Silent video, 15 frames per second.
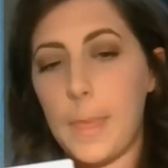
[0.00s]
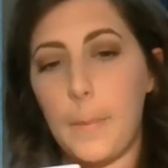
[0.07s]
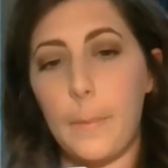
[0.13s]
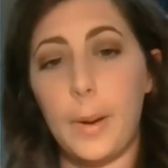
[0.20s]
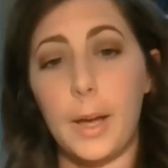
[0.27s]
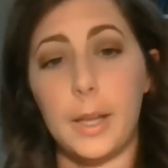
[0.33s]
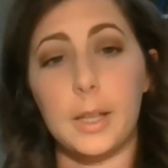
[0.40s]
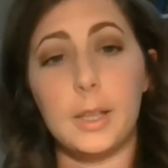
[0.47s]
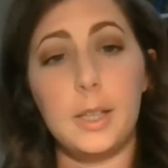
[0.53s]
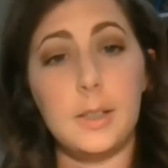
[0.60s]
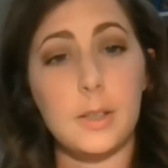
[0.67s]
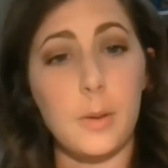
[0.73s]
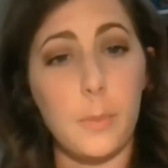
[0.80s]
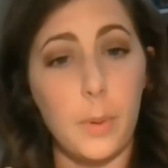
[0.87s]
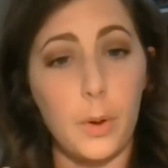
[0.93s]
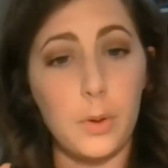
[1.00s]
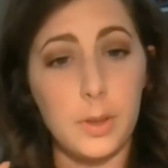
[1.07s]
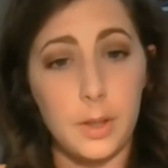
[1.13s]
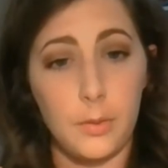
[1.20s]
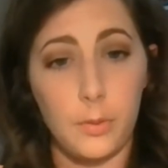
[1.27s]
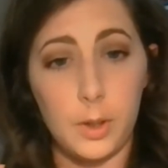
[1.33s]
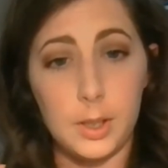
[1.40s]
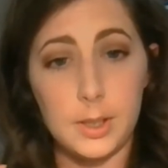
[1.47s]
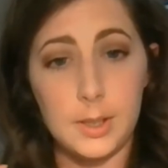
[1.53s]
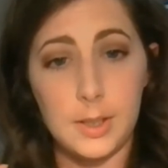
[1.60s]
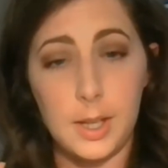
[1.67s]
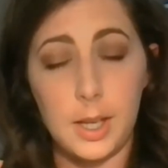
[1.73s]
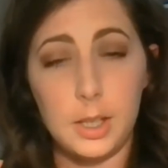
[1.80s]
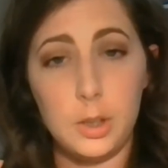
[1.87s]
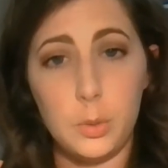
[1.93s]
But these are both different,
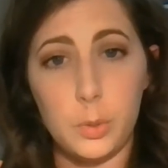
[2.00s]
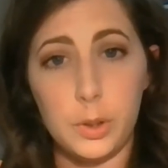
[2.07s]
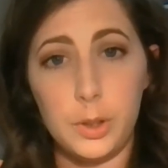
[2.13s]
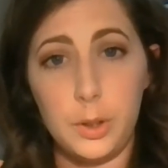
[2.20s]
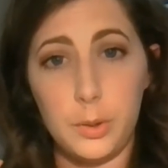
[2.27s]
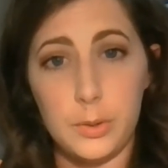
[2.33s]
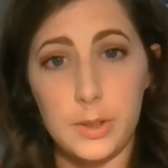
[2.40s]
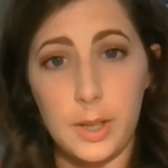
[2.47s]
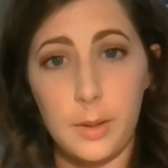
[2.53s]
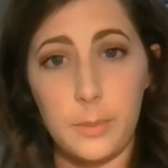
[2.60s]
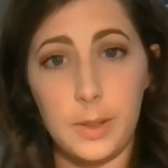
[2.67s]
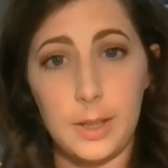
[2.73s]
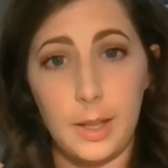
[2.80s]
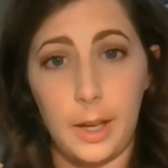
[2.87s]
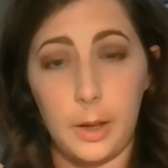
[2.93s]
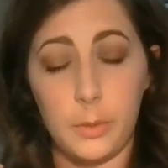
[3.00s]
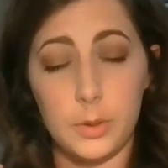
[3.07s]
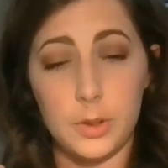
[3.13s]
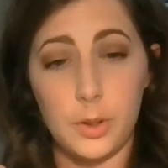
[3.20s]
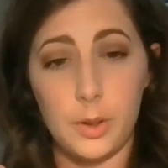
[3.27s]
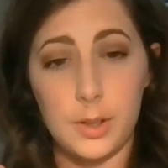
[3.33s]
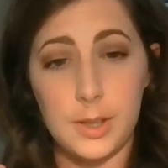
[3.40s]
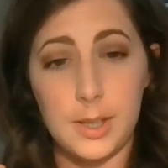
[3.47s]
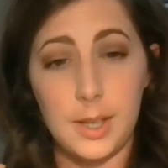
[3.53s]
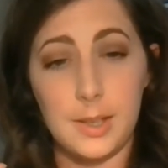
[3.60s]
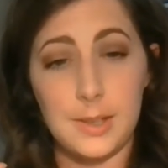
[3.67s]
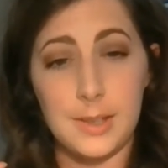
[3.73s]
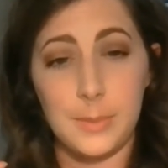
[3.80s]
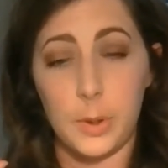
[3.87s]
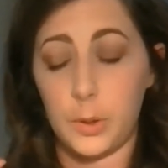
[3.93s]
and you will use them in language arts
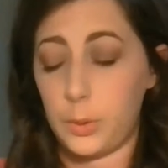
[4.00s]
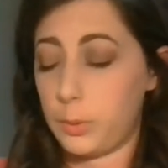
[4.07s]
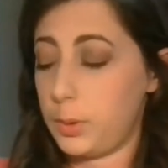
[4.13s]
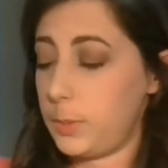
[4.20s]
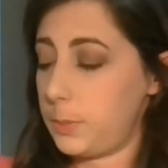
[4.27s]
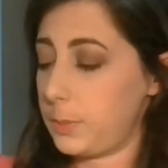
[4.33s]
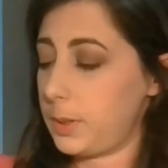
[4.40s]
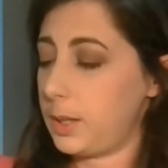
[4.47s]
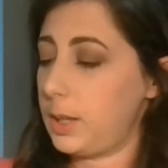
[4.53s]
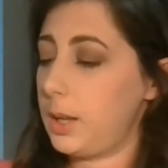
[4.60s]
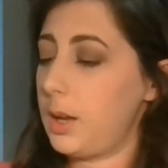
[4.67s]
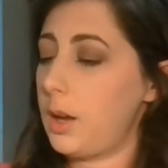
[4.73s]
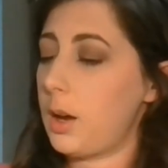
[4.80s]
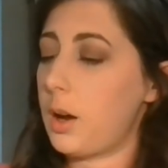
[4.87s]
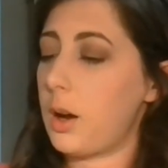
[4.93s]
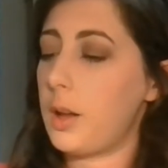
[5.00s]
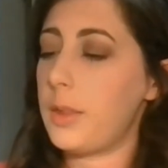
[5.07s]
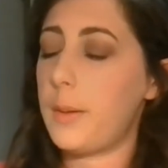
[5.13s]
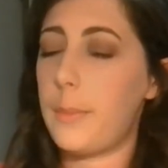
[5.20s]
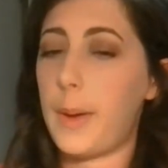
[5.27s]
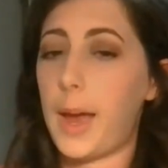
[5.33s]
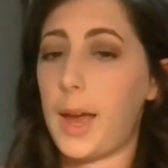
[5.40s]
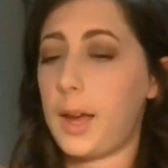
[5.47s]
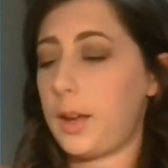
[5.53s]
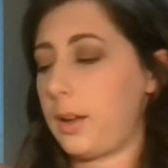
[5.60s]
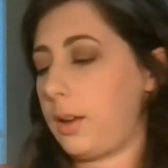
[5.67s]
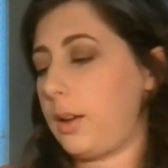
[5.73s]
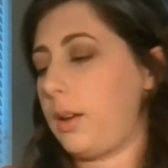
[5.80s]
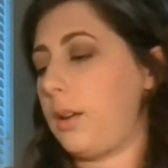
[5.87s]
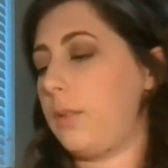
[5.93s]
and small group. On the back
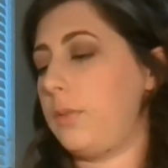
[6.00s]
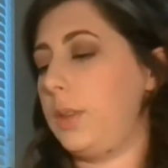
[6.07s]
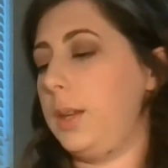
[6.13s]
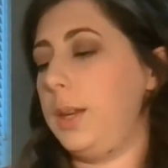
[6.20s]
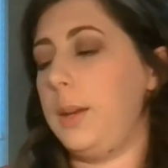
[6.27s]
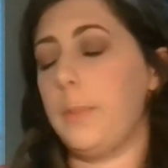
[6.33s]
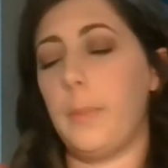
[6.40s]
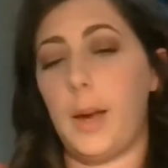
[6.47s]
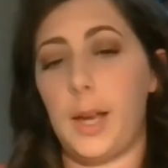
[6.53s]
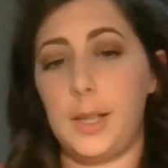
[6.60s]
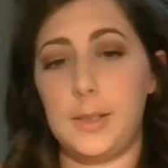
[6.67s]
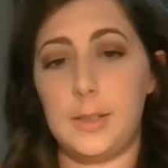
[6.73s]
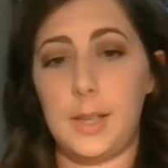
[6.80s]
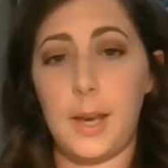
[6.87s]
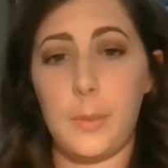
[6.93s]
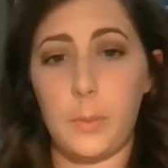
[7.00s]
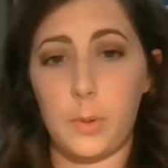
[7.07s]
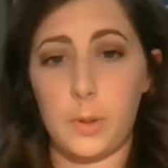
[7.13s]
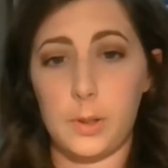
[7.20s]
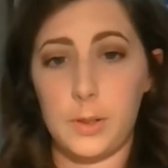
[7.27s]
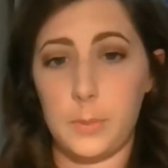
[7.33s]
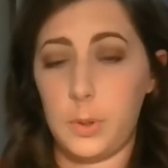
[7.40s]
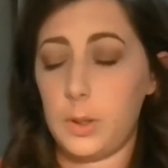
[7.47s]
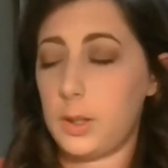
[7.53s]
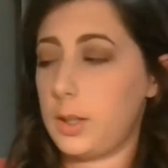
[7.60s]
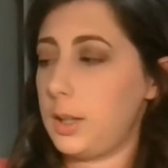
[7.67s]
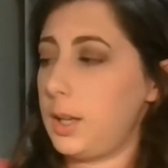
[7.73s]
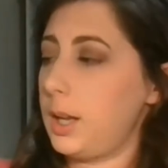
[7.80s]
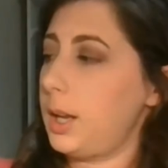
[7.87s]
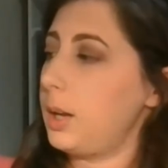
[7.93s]
of the My Snap Words book
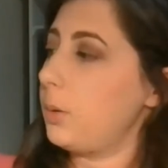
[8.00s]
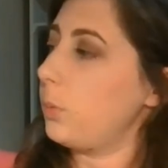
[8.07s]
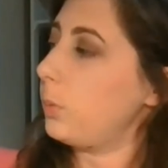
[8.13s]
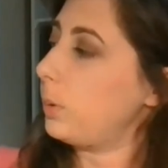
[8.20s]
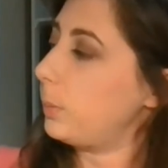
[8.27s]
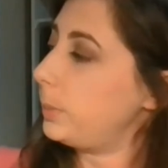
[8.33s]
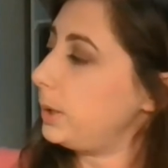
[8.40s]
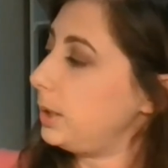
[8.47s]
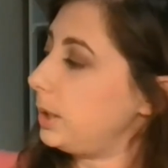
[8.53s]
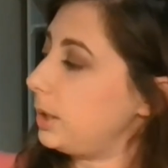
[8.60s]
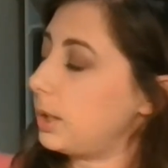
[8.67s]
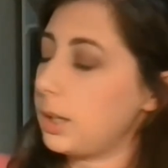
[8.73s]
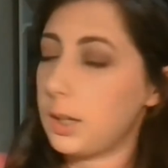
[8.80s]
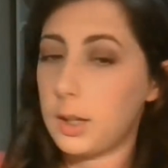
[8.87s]
will be